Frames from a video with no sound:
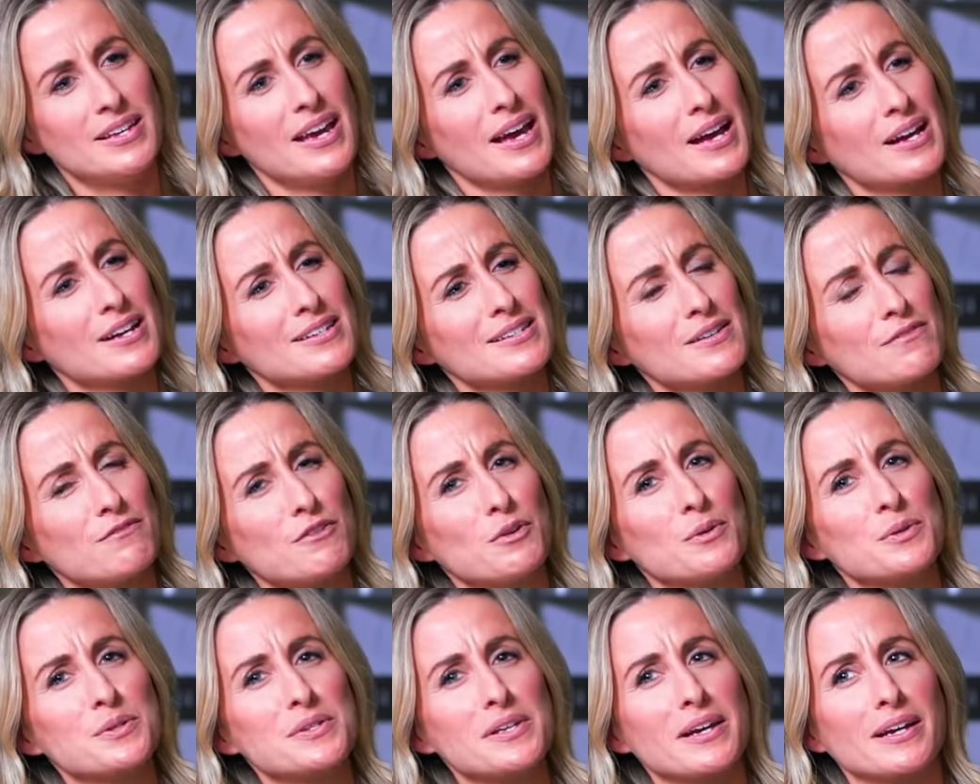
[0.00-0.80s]
Yeah, because it
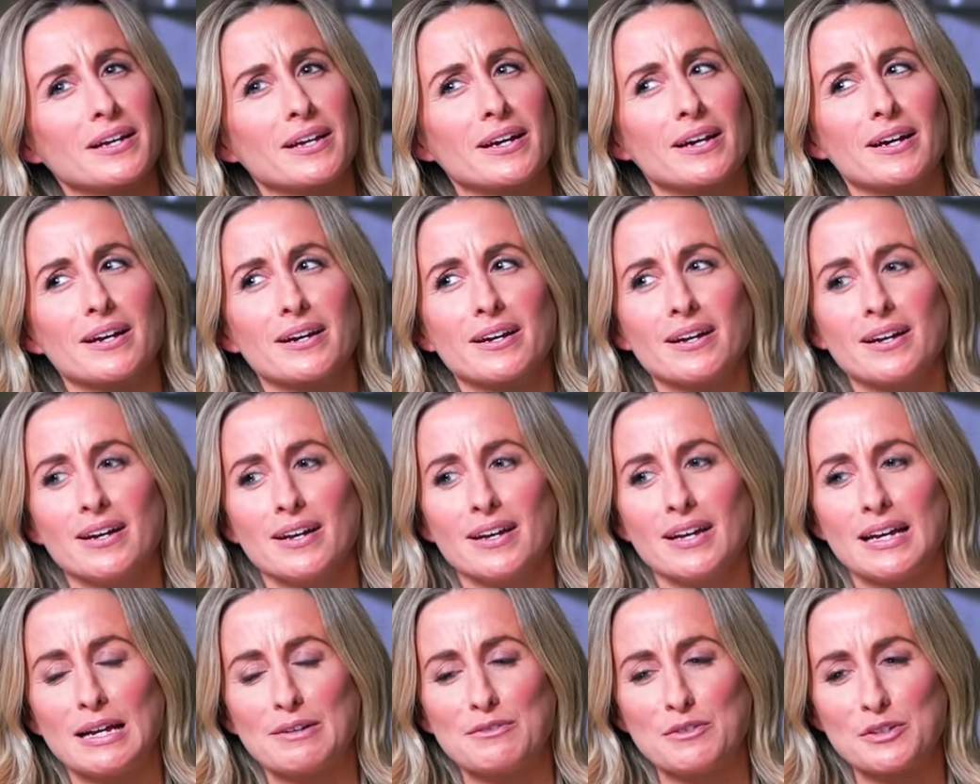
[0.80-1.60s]
feels like a
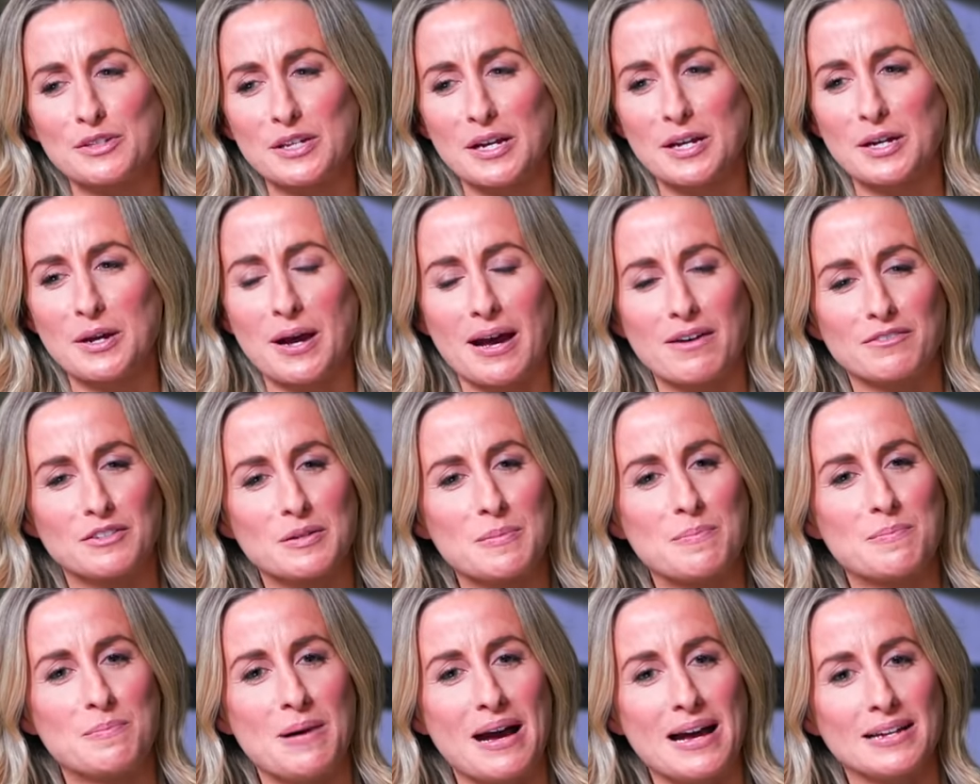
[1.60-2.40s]
it feels like you have
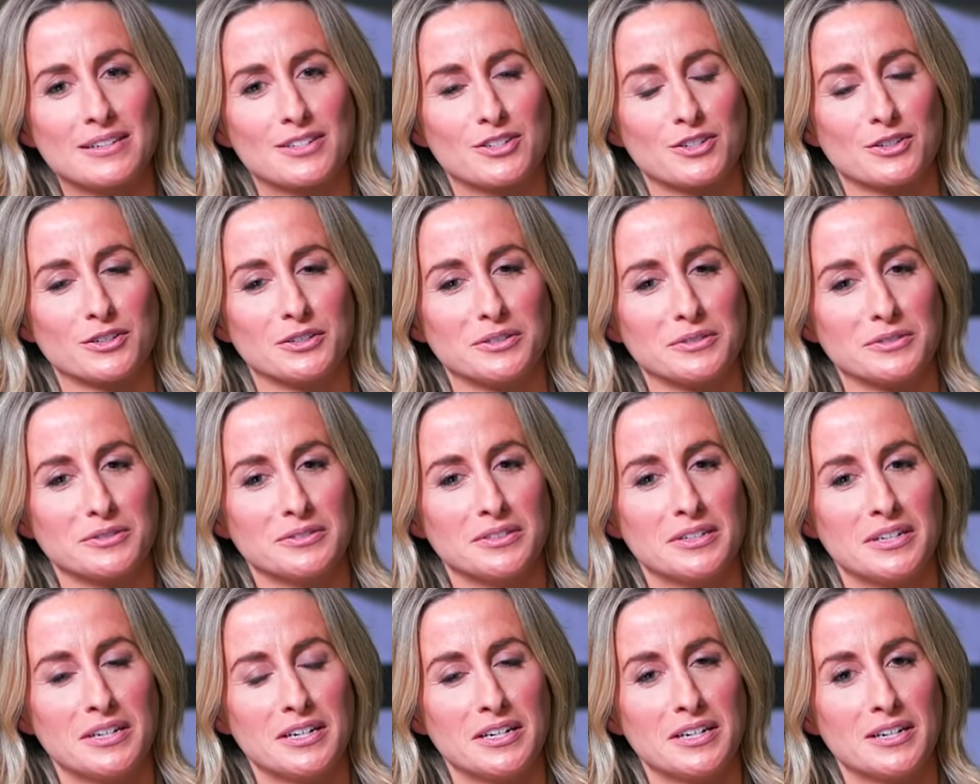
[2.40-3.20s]
to
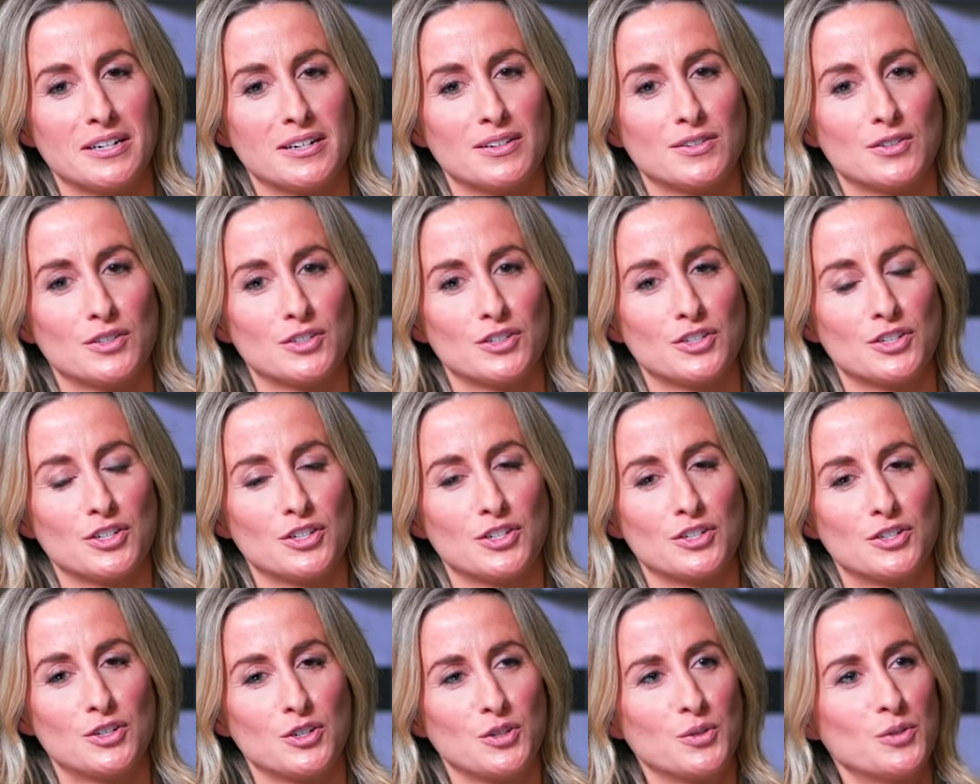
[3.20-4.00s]
battle
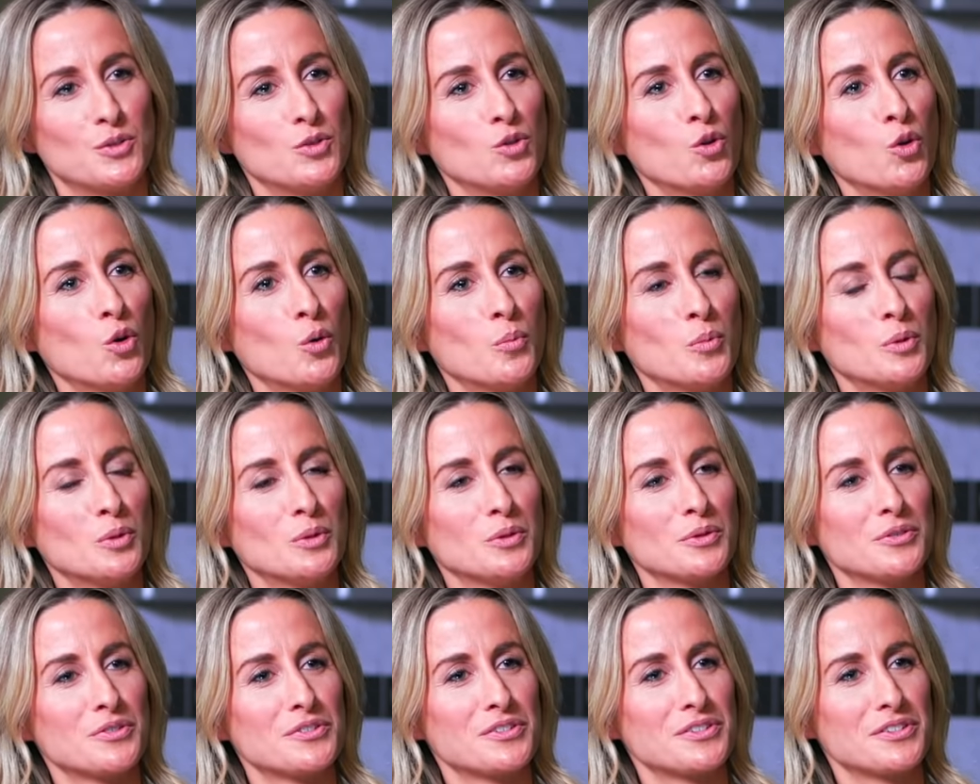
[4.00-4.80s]
to do
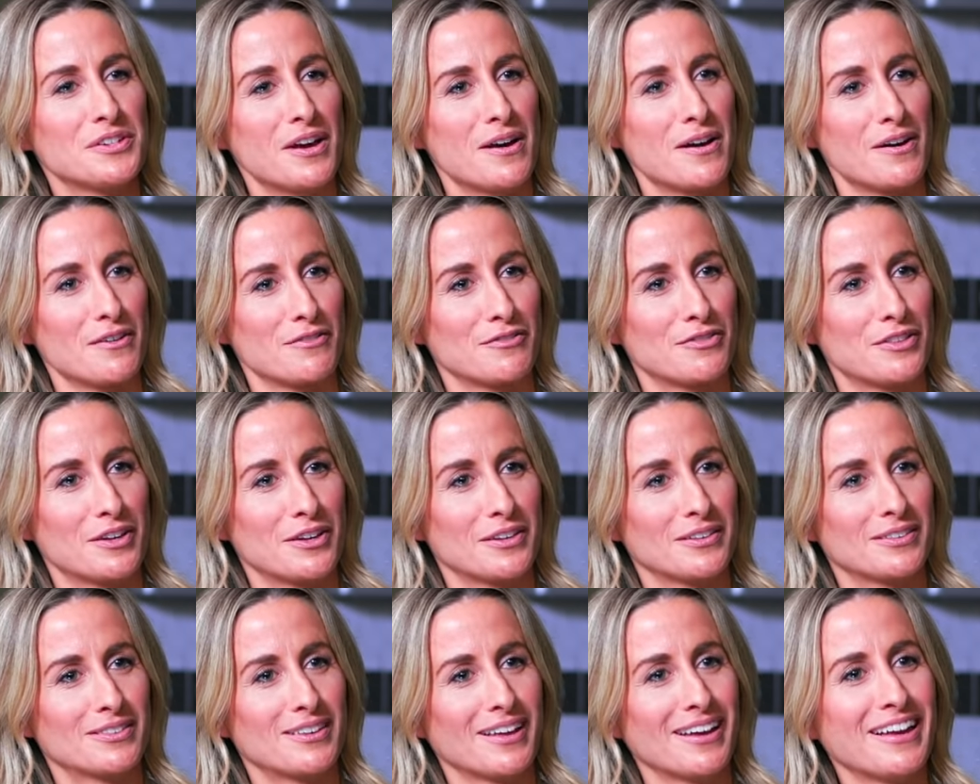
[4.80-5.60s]
normal stuff,
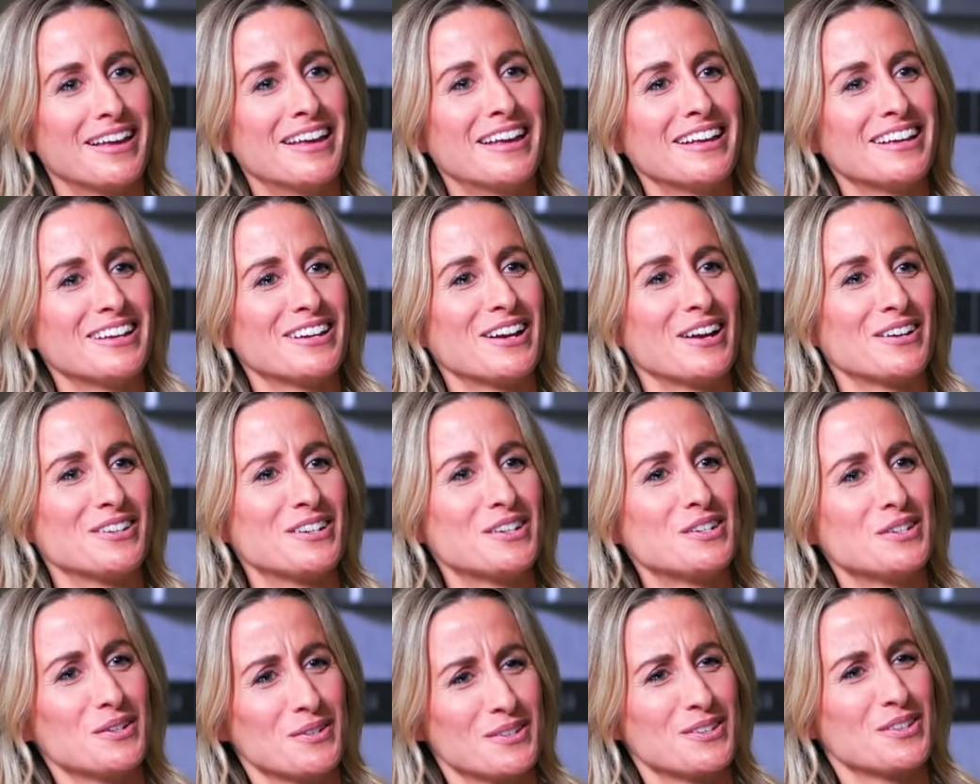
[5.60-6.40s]
yeah. you know,
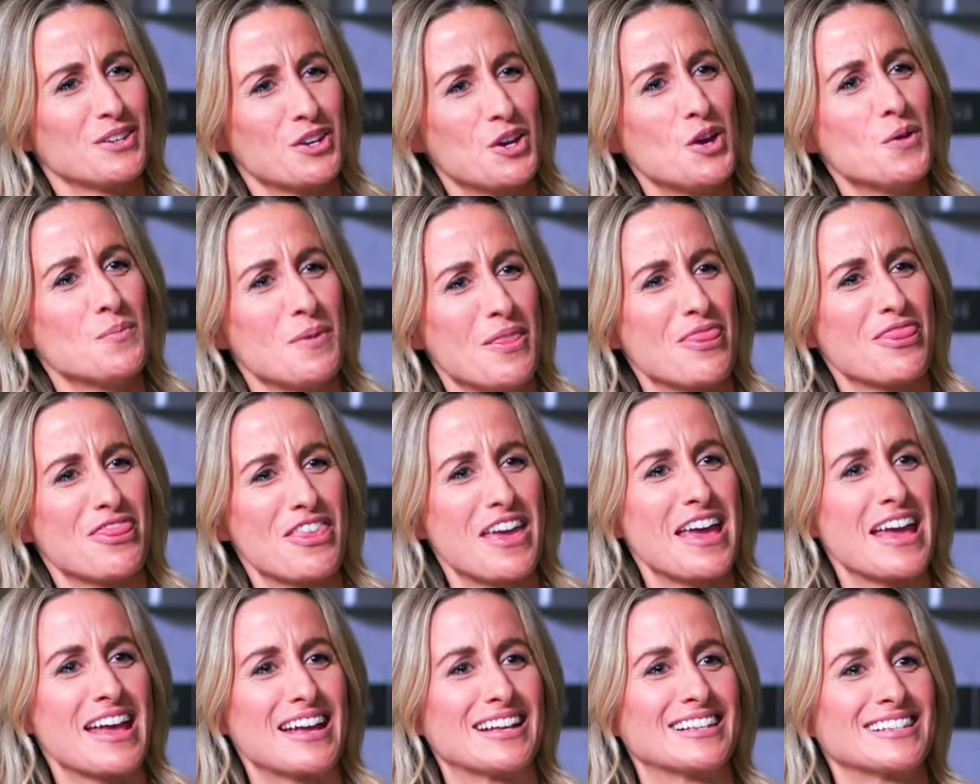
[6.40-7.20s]
yeah. to do human to
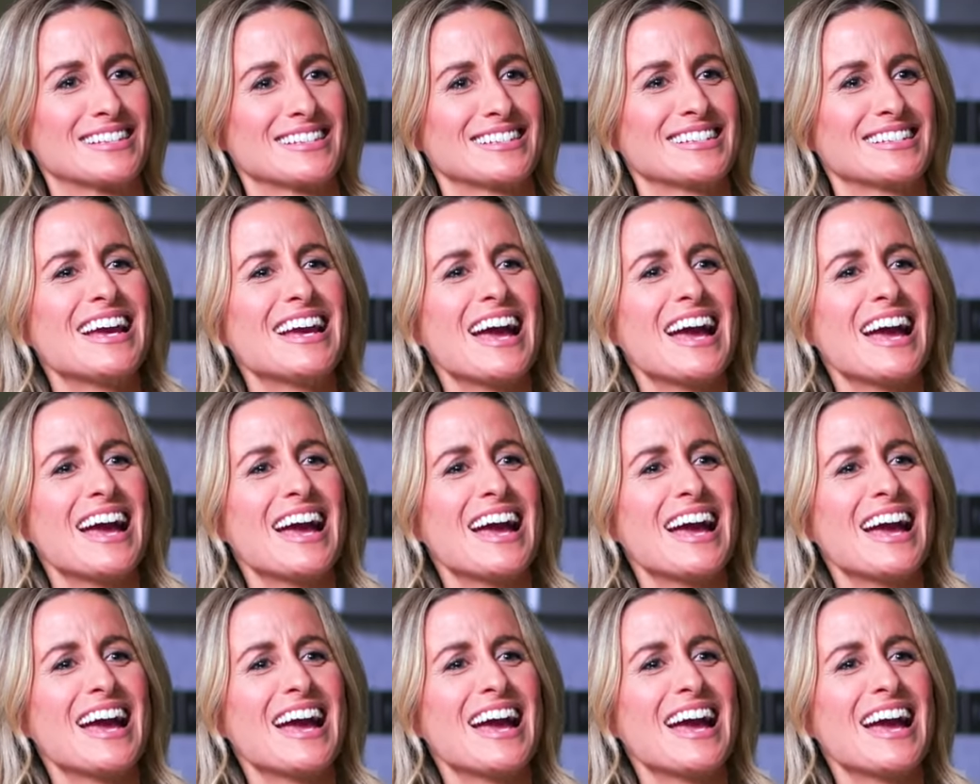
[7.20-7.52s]
things.